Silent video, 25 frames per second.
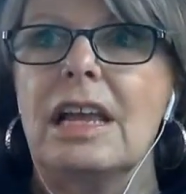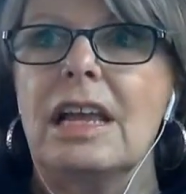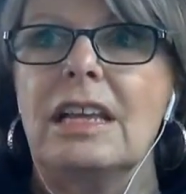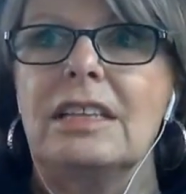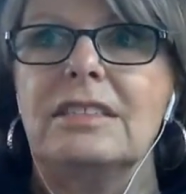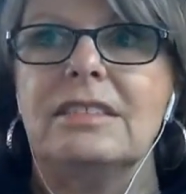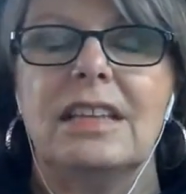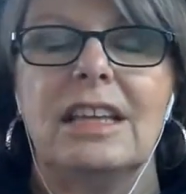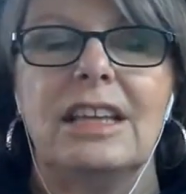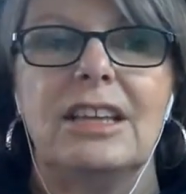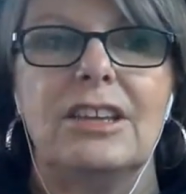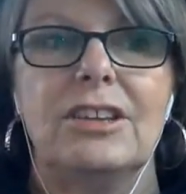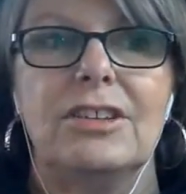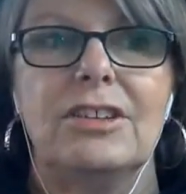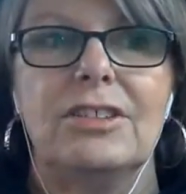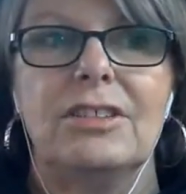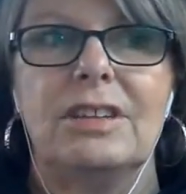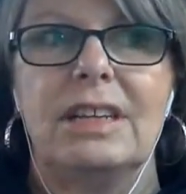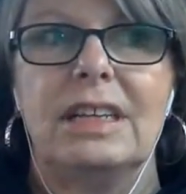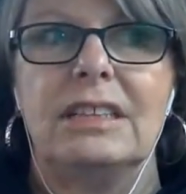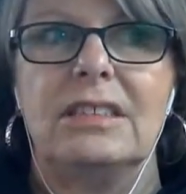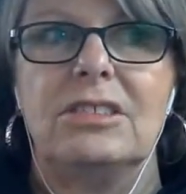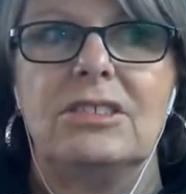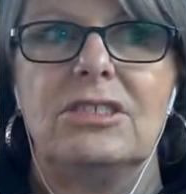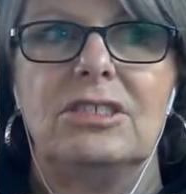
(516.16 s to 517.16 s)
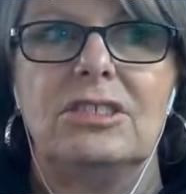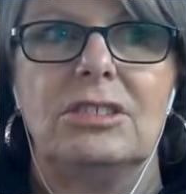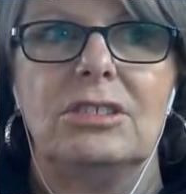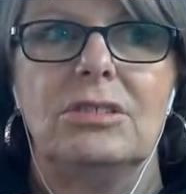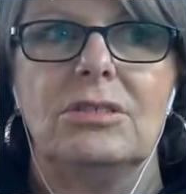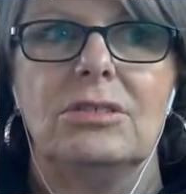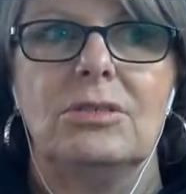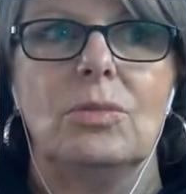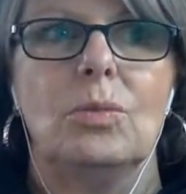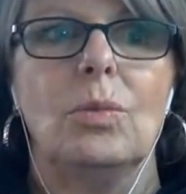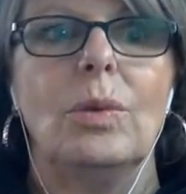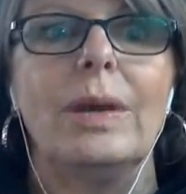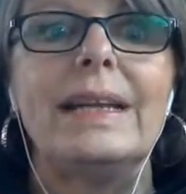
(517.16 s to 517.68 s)
say you're
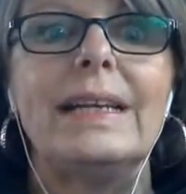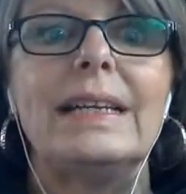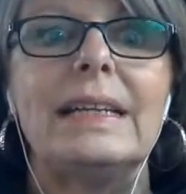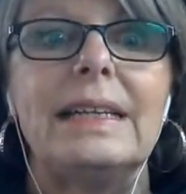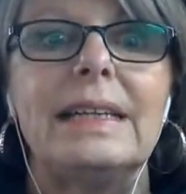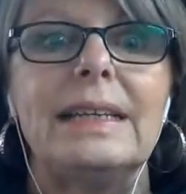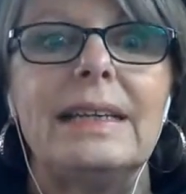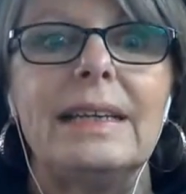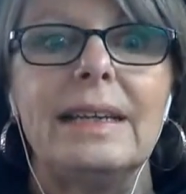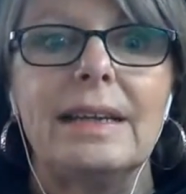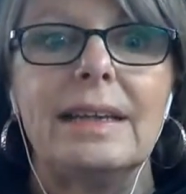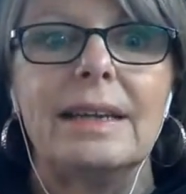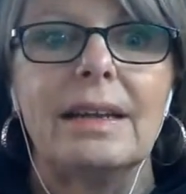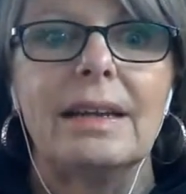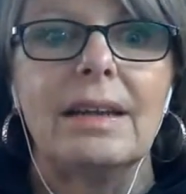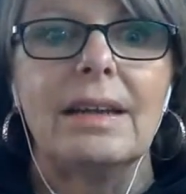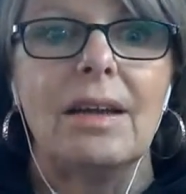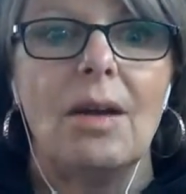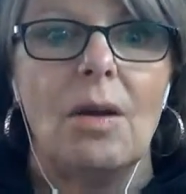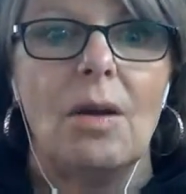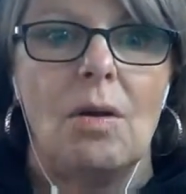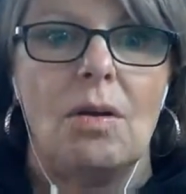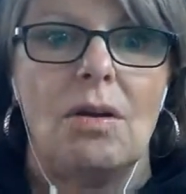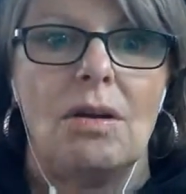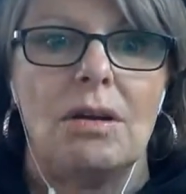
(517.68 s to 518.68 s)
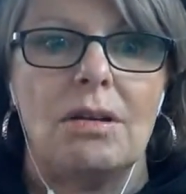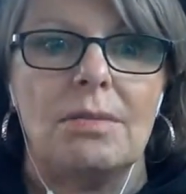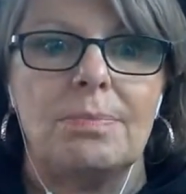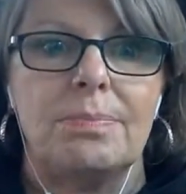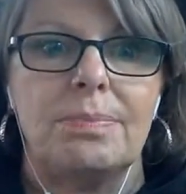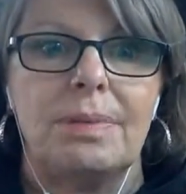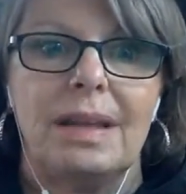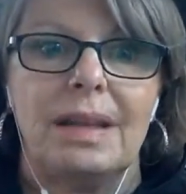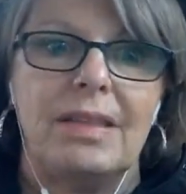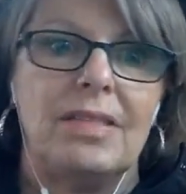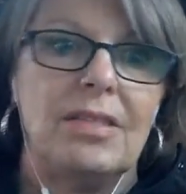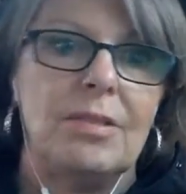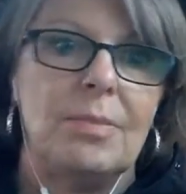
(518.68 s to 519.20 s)
into whittling or
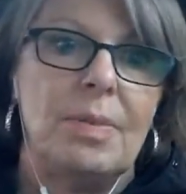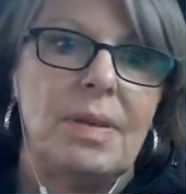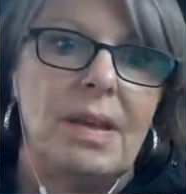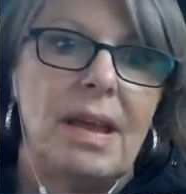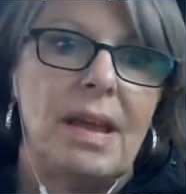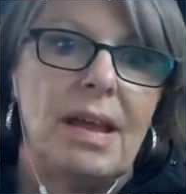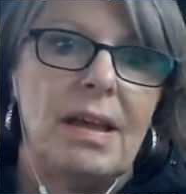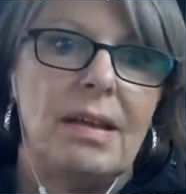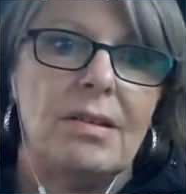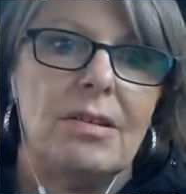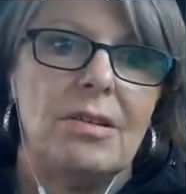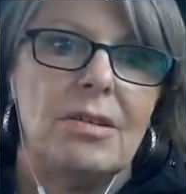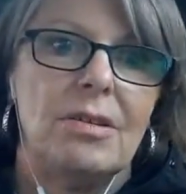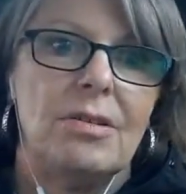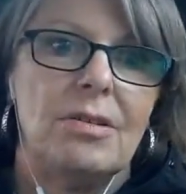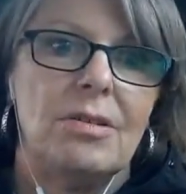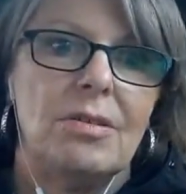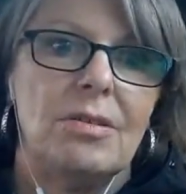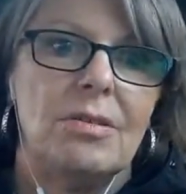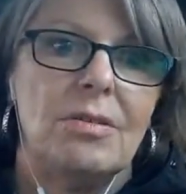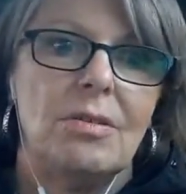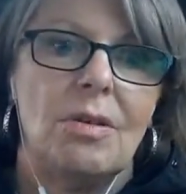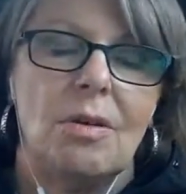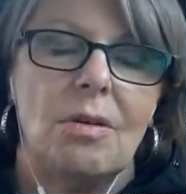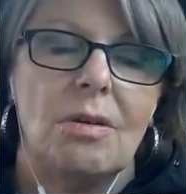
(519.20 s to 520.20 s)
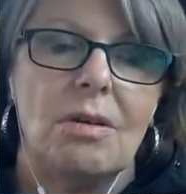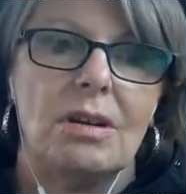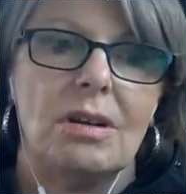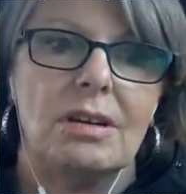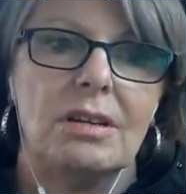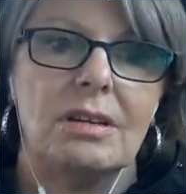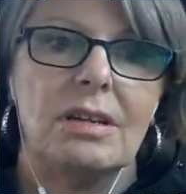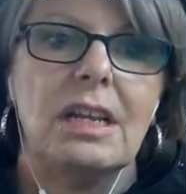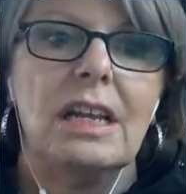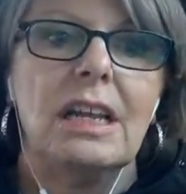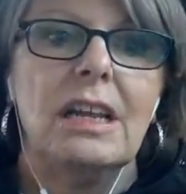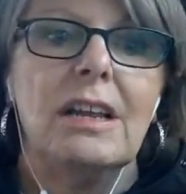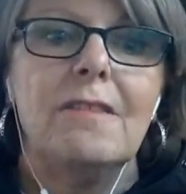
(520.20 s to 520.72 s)
playing the piano, or
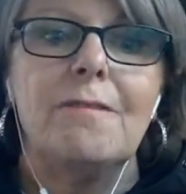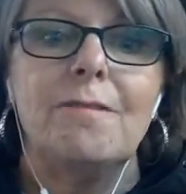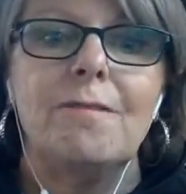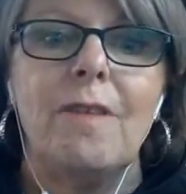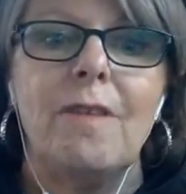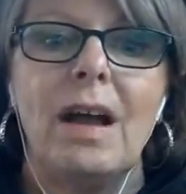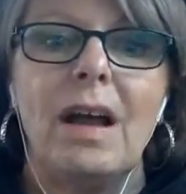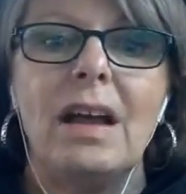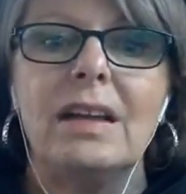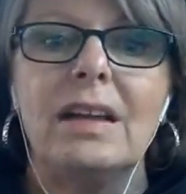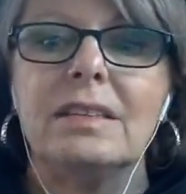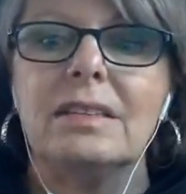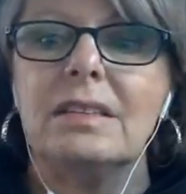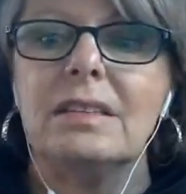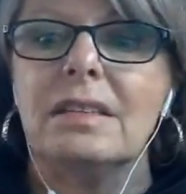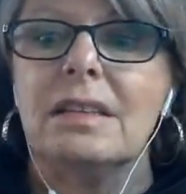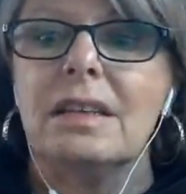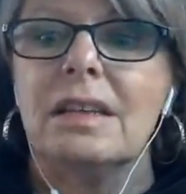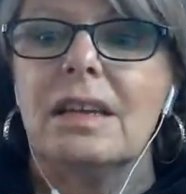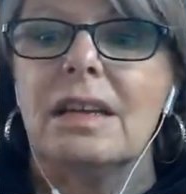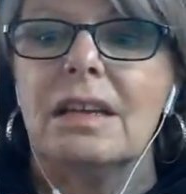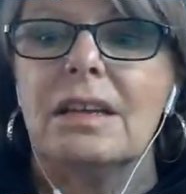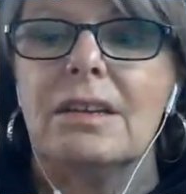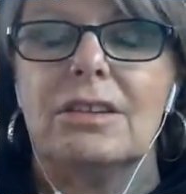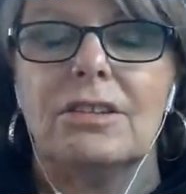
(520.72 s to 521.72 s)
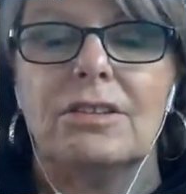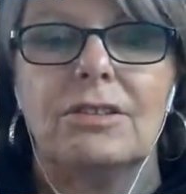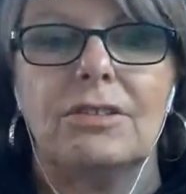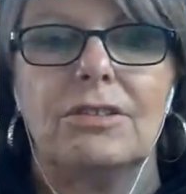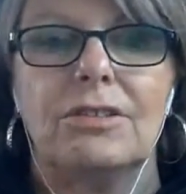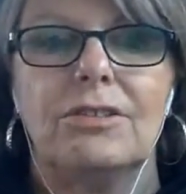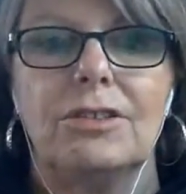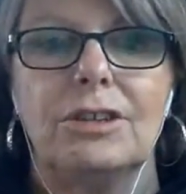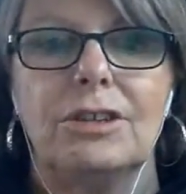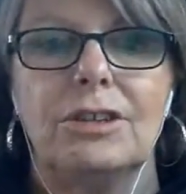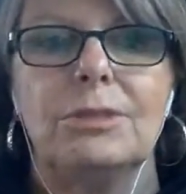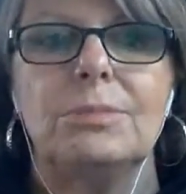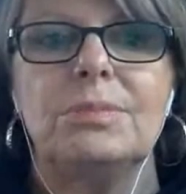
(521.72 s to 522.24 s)
find
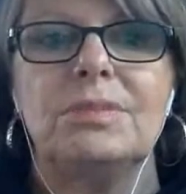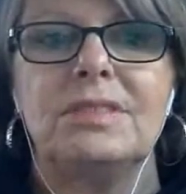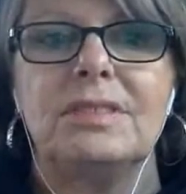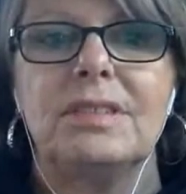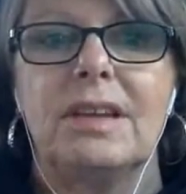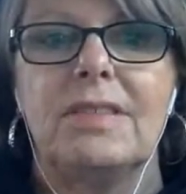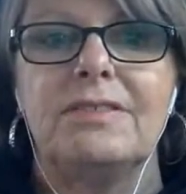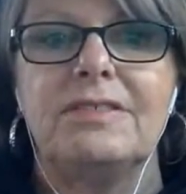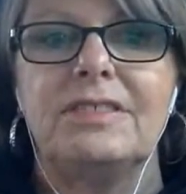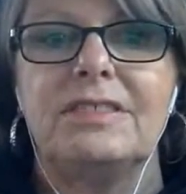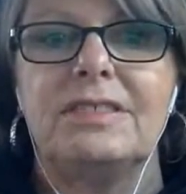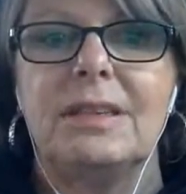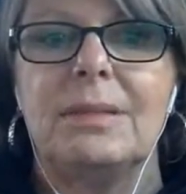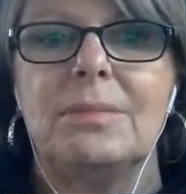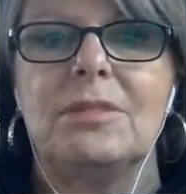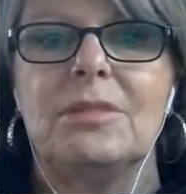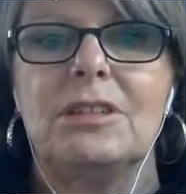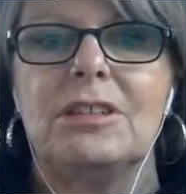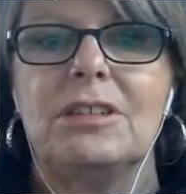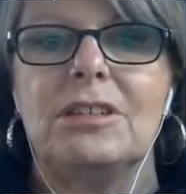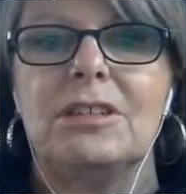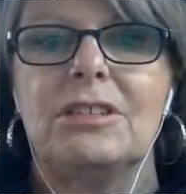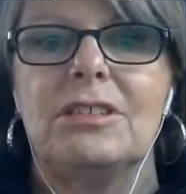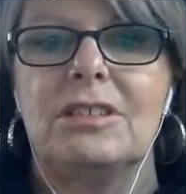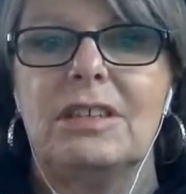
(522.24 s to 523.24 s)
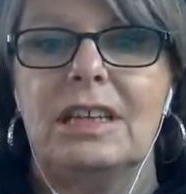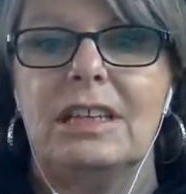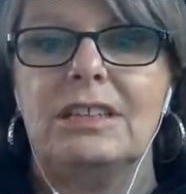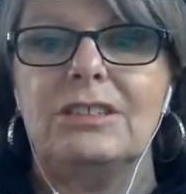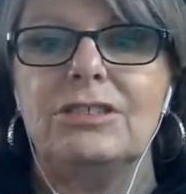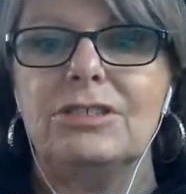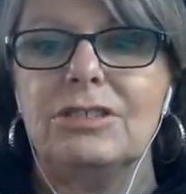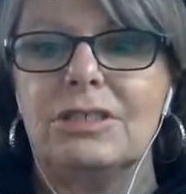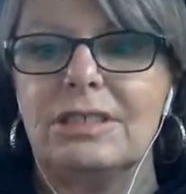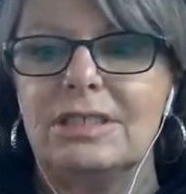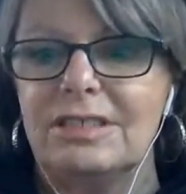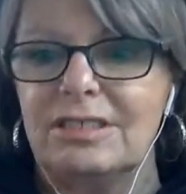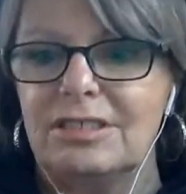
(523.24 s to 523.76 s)
groups of similar
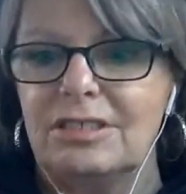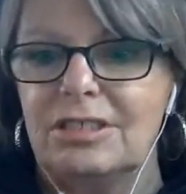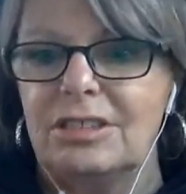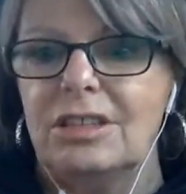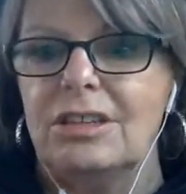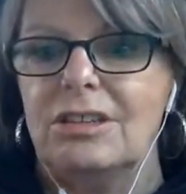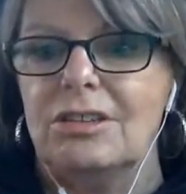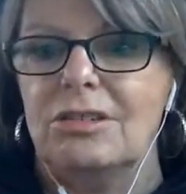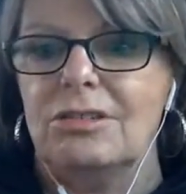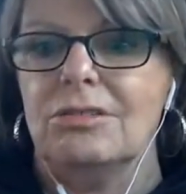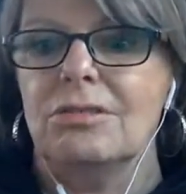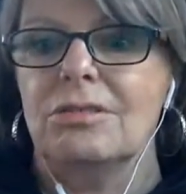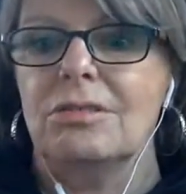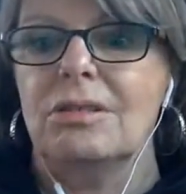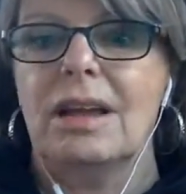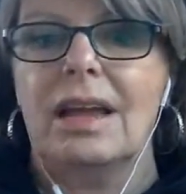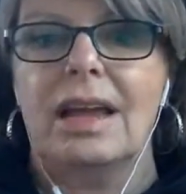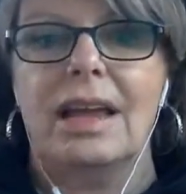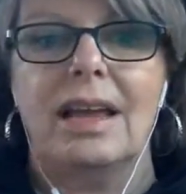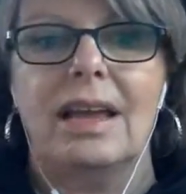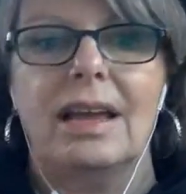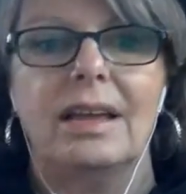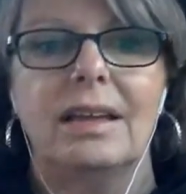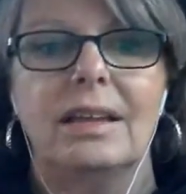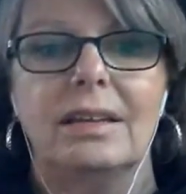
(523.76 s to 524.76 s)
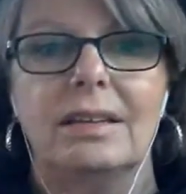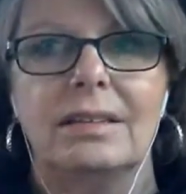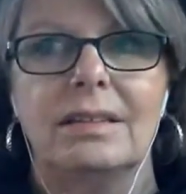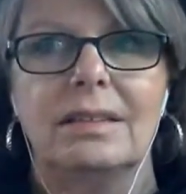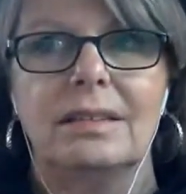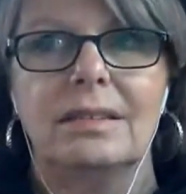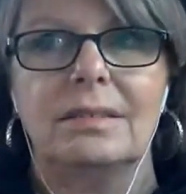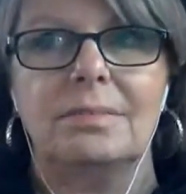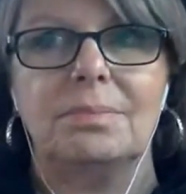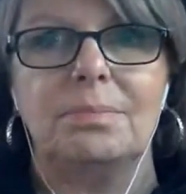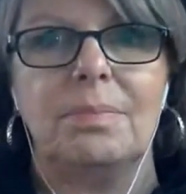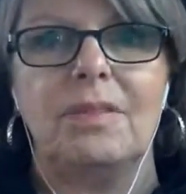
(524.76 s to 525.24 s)
interest to you. And